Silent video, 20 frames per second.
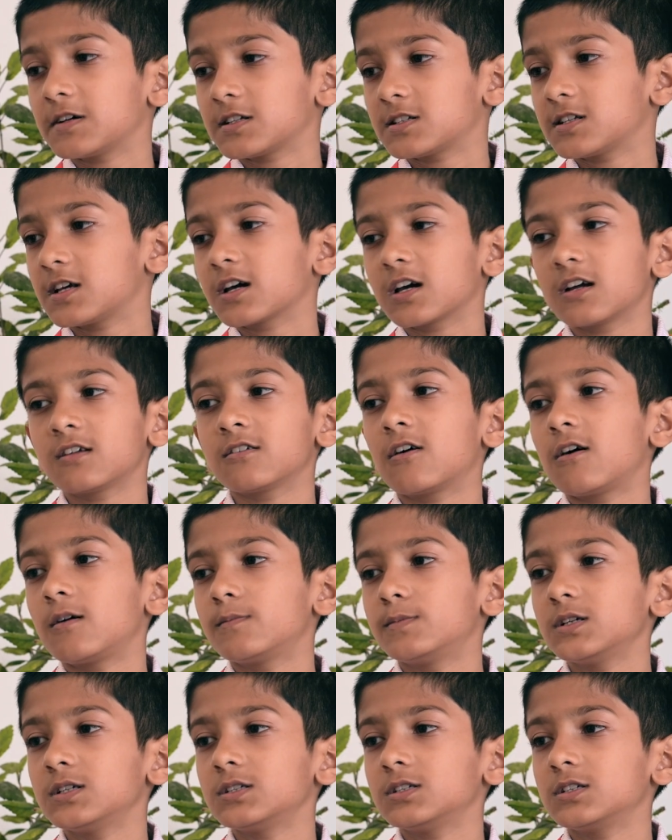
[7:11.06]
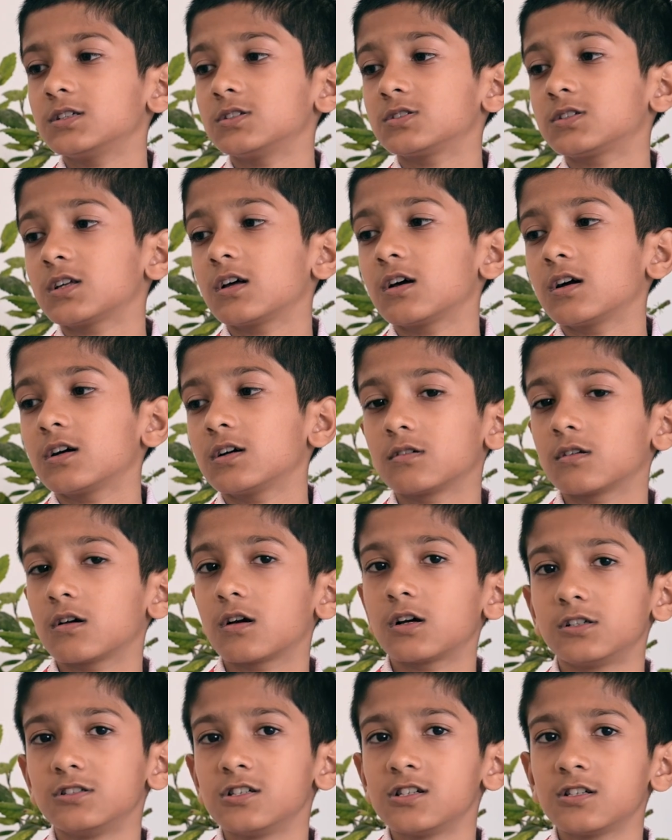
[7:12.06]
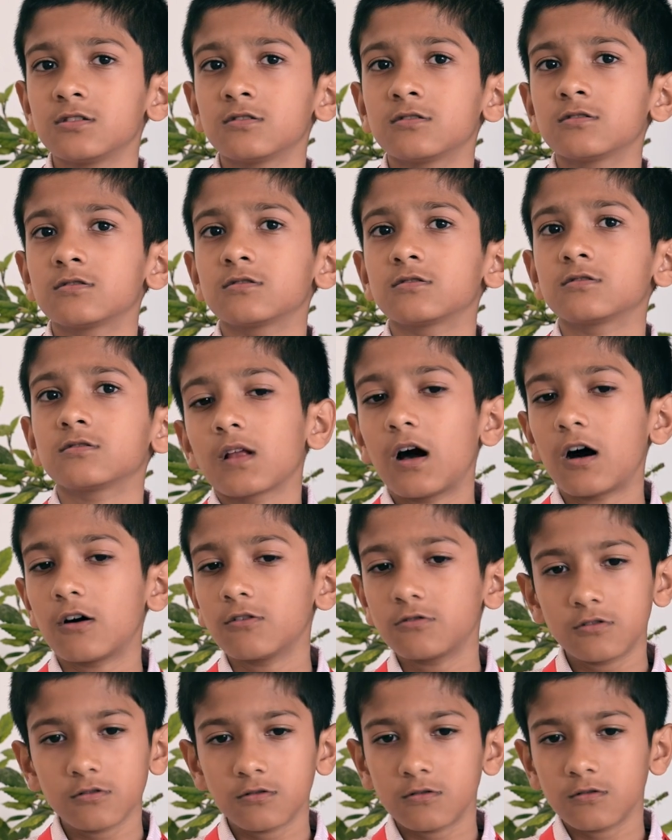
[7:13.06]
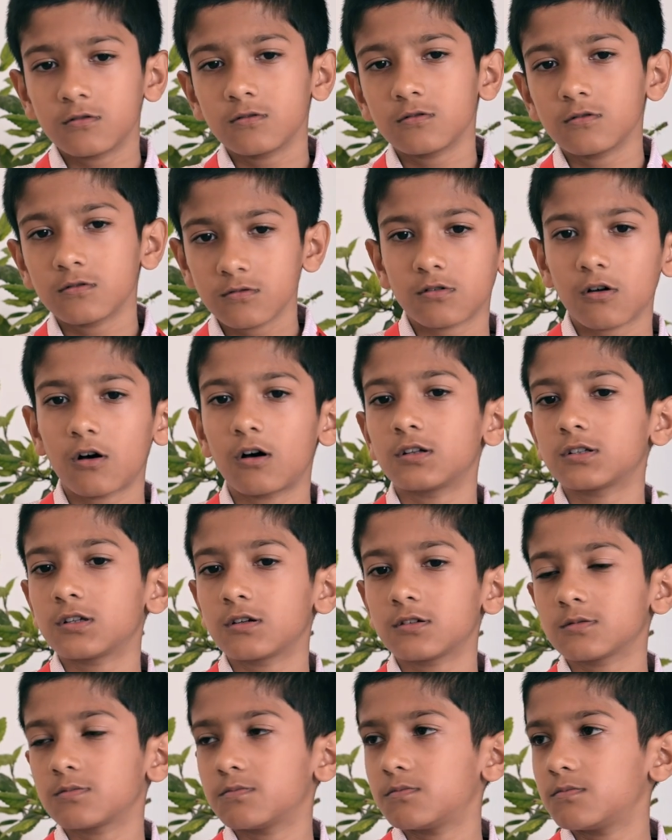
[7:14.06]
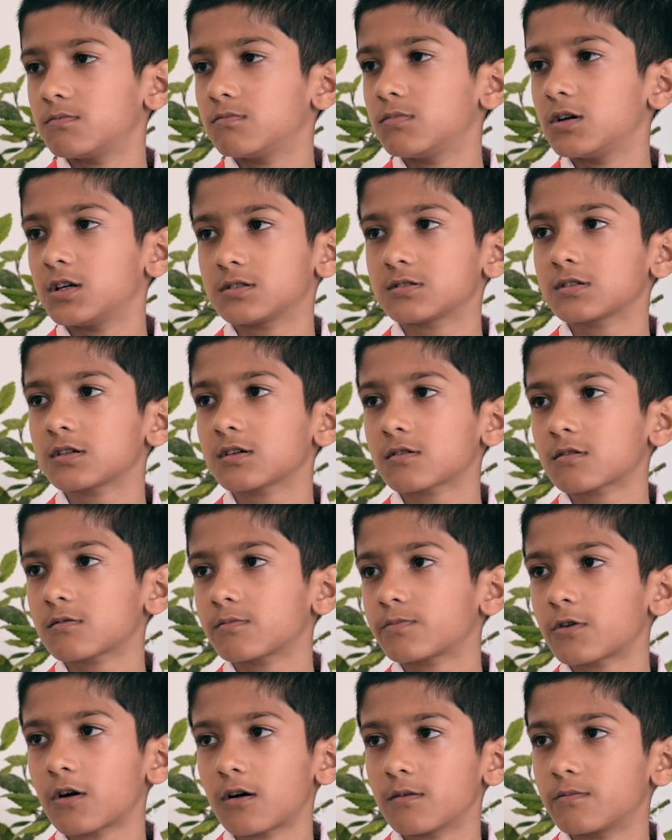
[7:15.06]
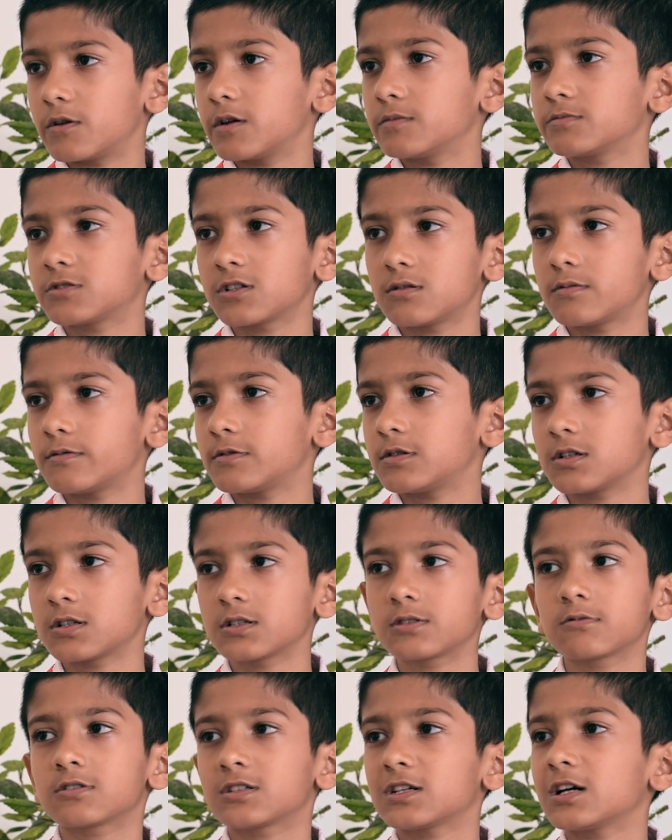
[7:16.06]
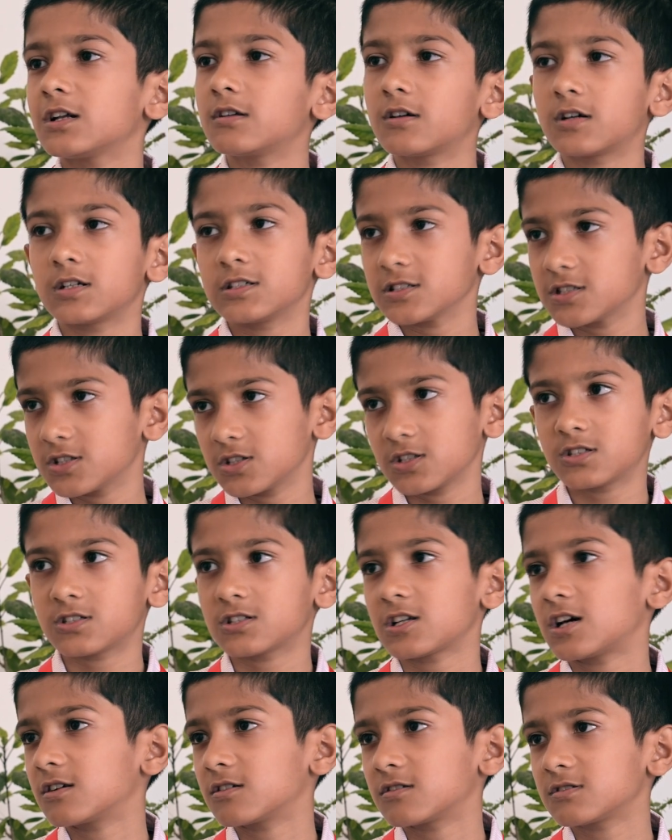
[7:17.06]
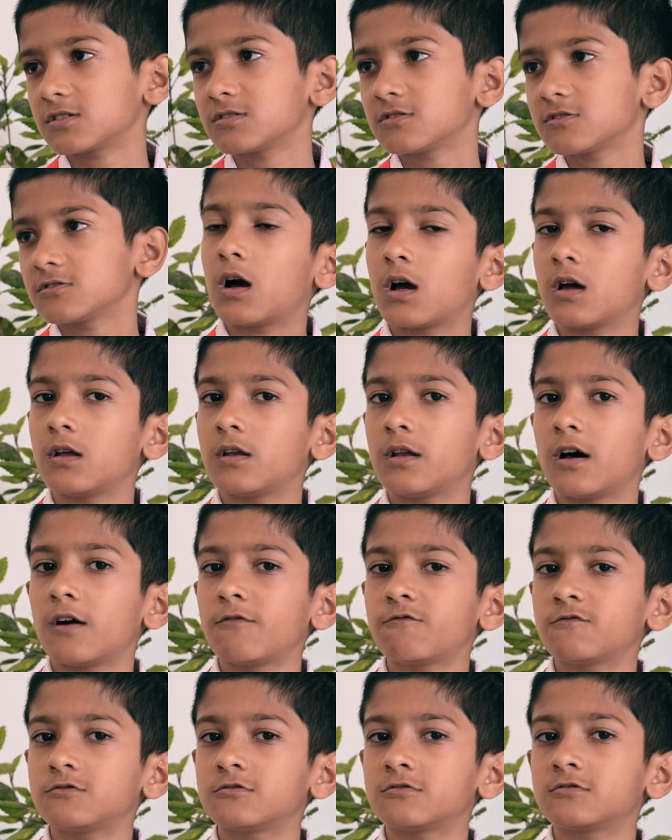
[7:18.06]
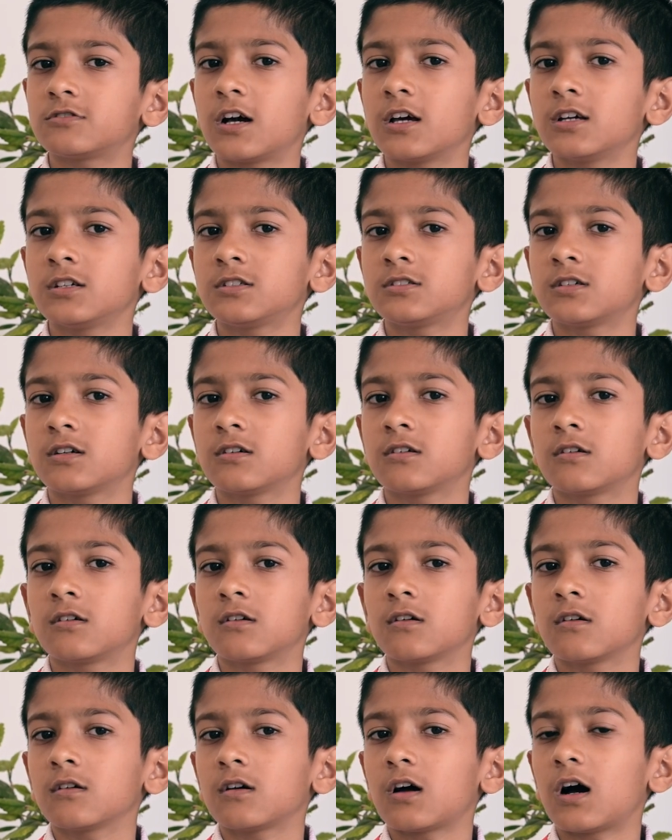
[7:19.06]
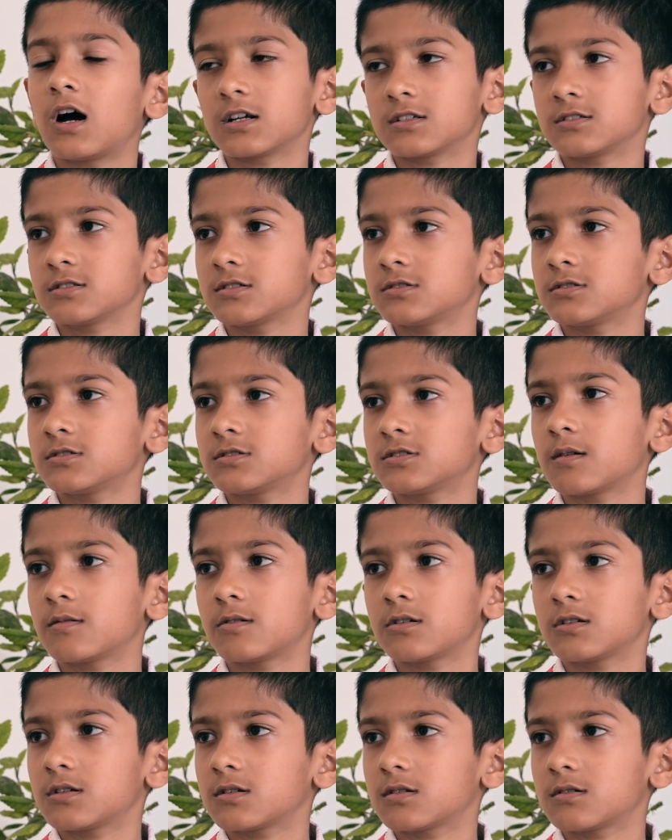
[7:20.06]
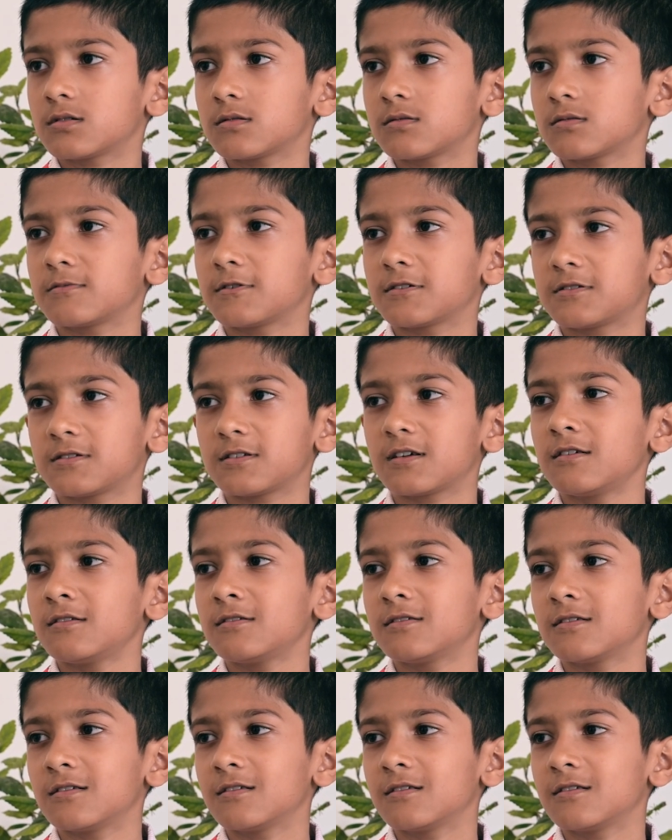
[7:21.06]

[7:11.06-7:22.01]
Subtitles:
my second hobby is learning how to solve those basic problems in physics which I learned in 6th standard. I love to write articles about the space science.